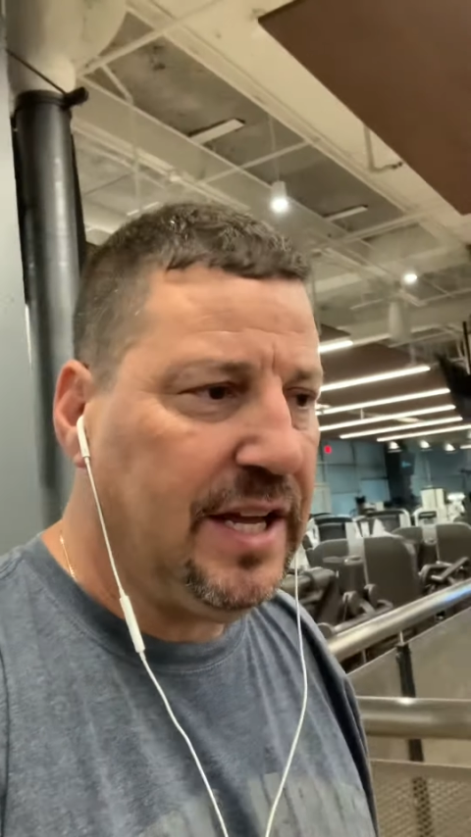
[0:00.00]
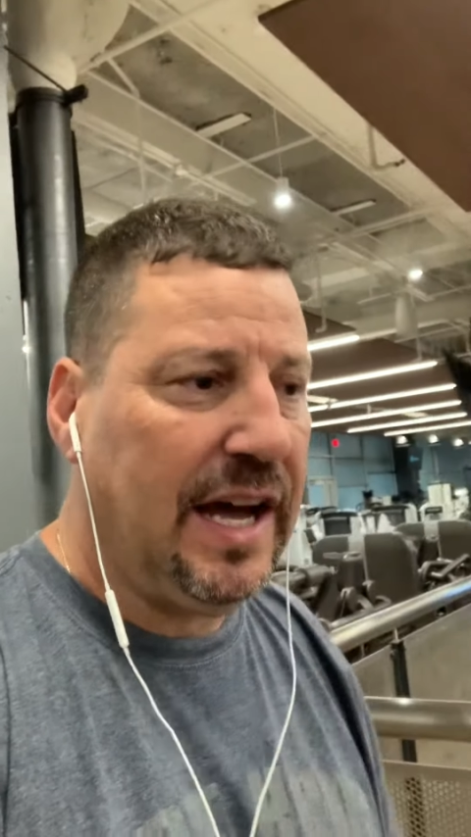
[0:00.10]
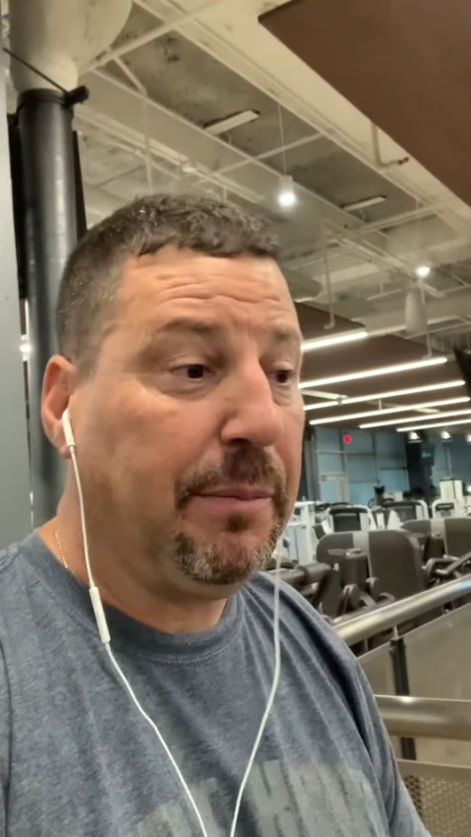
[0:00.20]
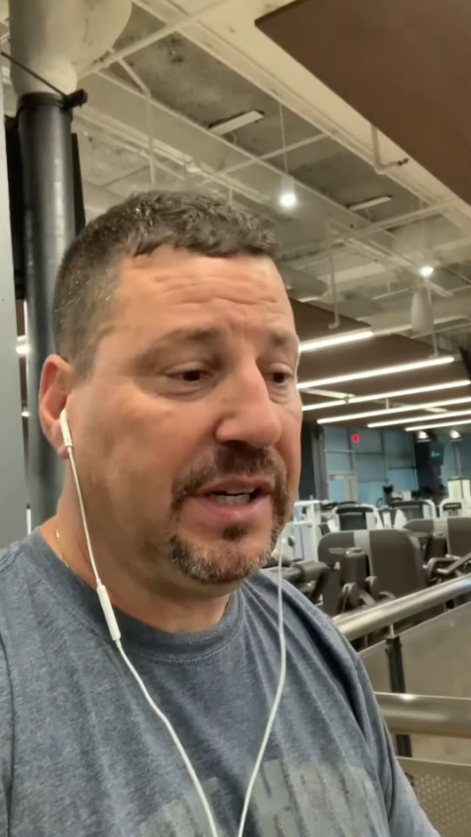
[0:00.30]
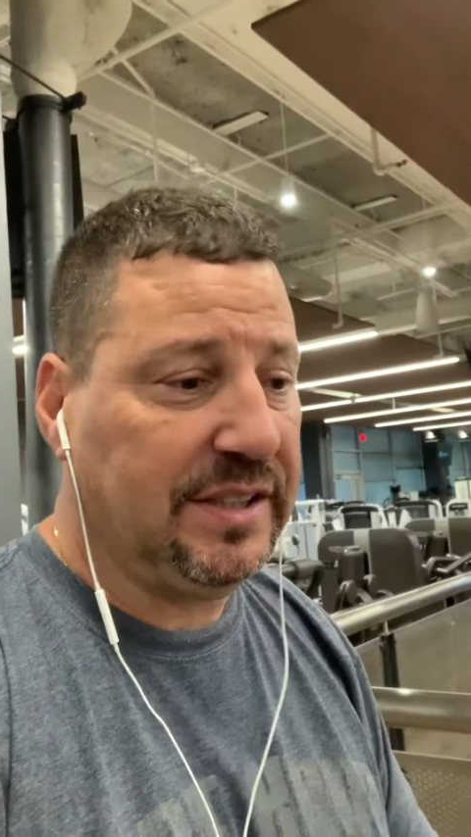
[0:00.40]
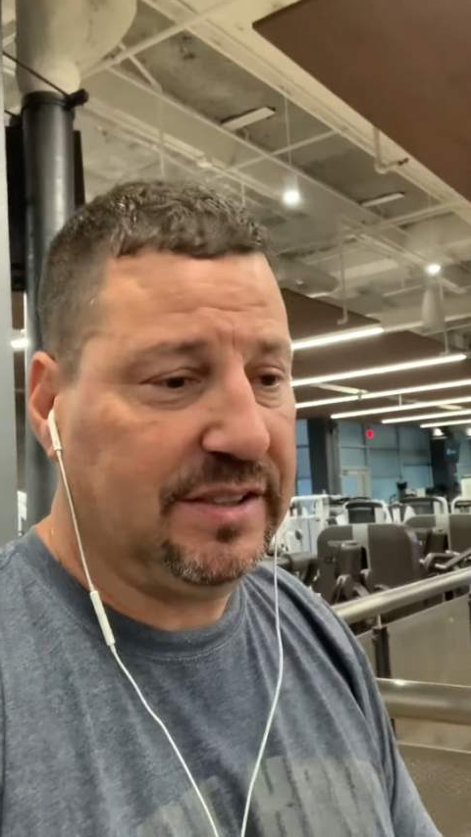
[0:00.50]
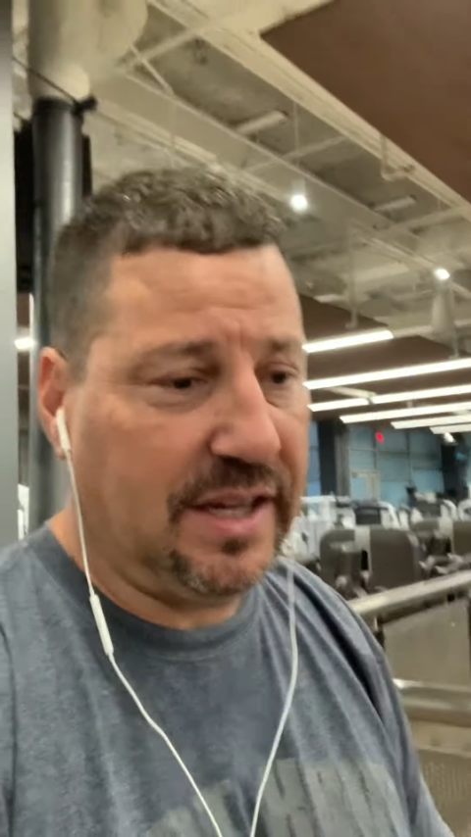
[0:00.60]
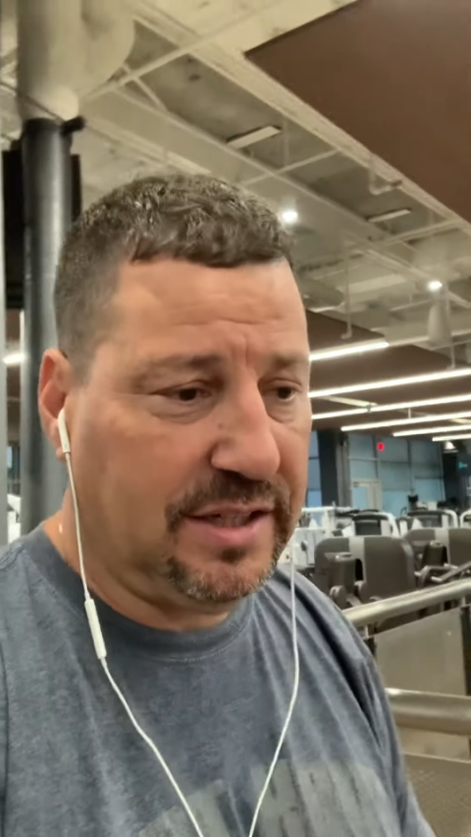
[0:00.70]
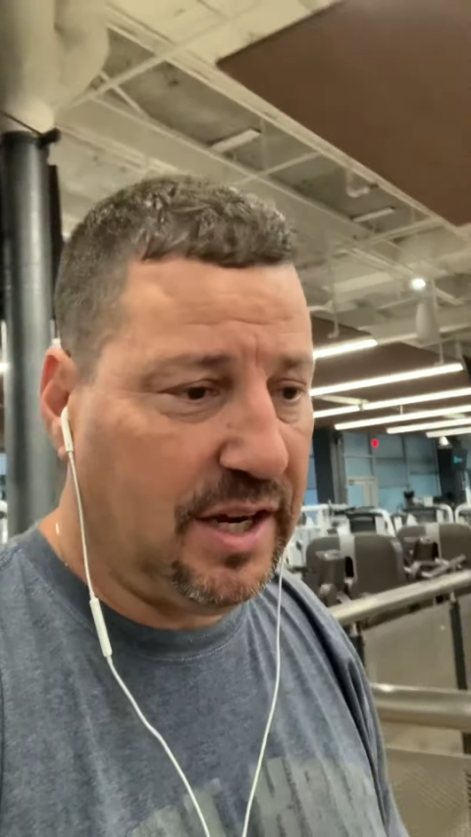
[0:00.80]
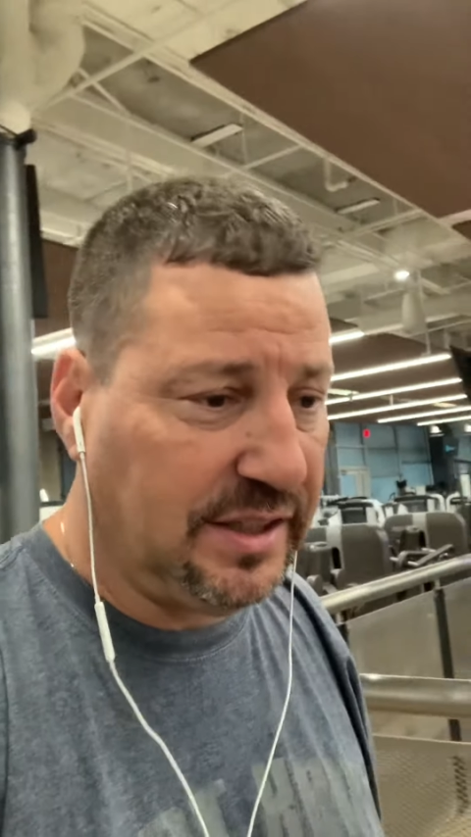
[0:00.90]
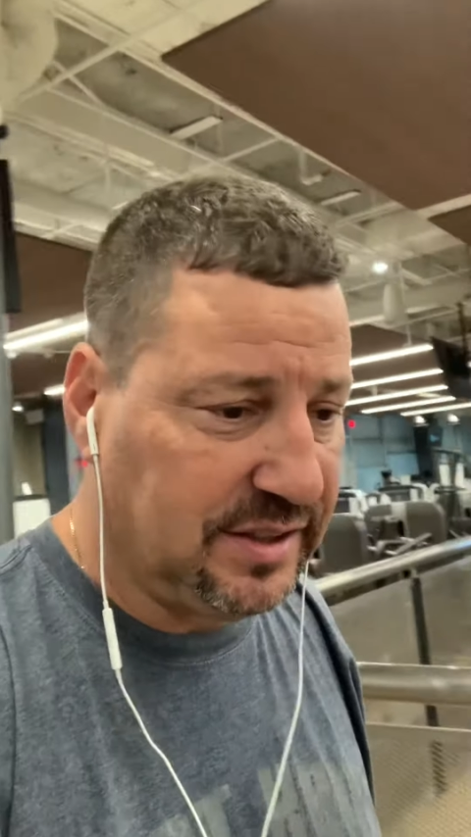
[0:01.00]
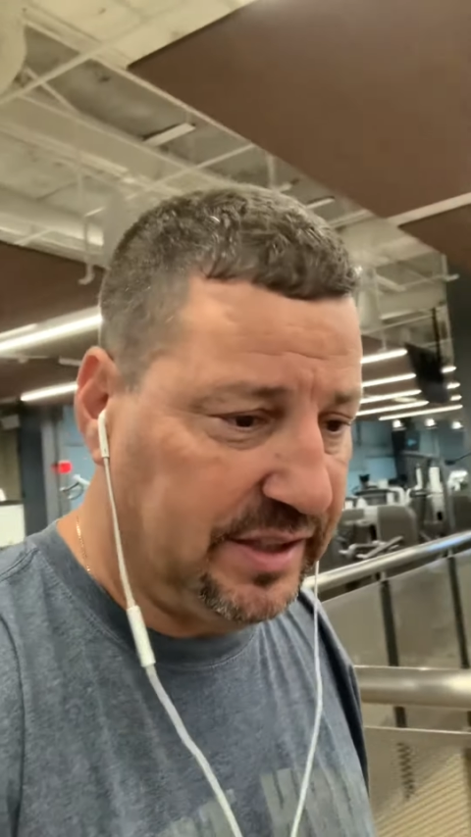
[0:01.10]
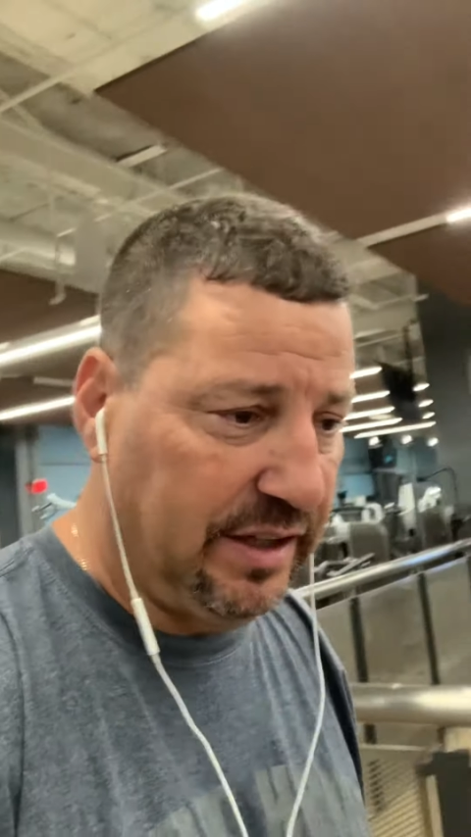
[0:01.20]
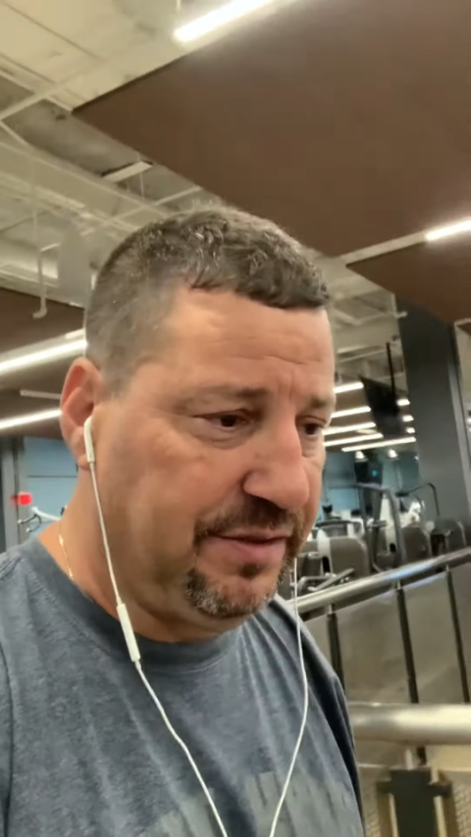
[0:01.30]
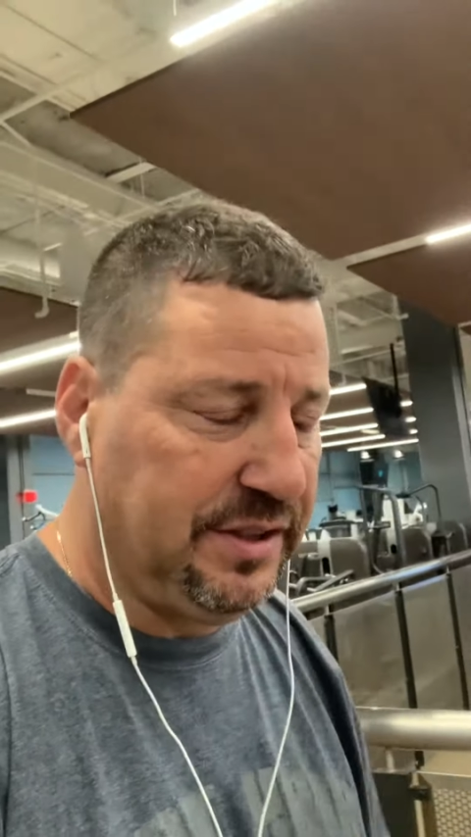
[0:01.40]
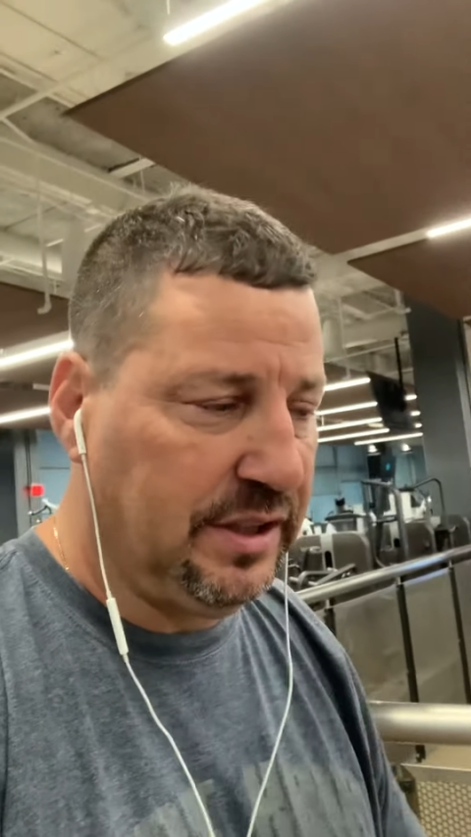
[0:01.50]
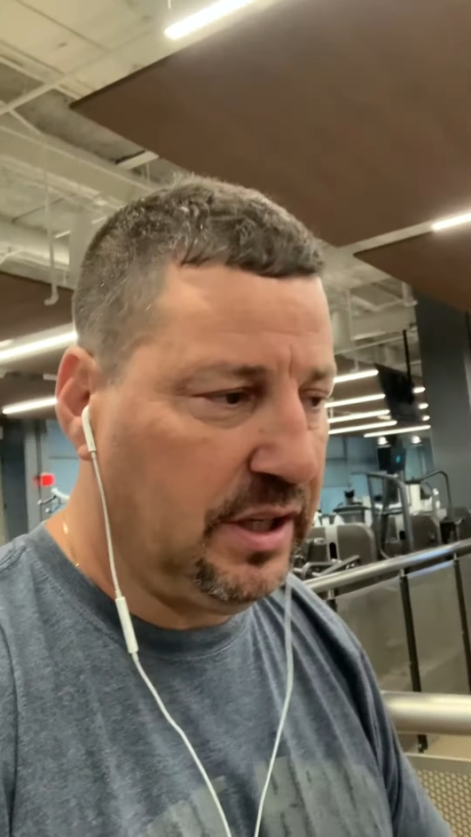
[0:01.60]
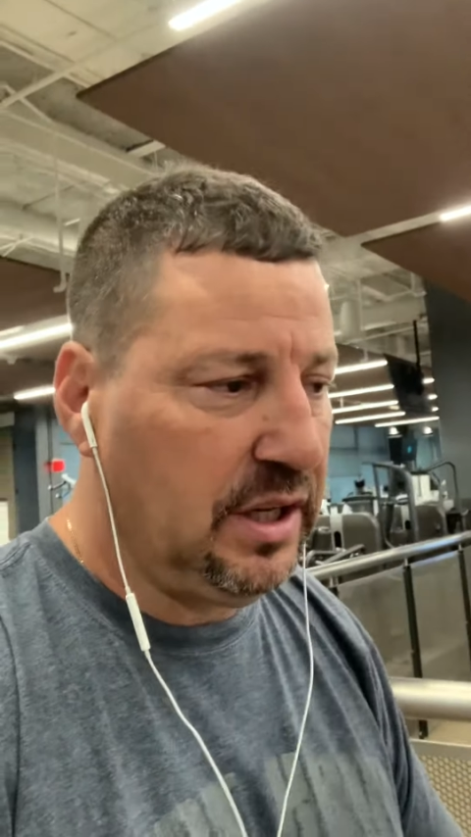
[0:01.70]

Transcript: I'm going to send a nice gift.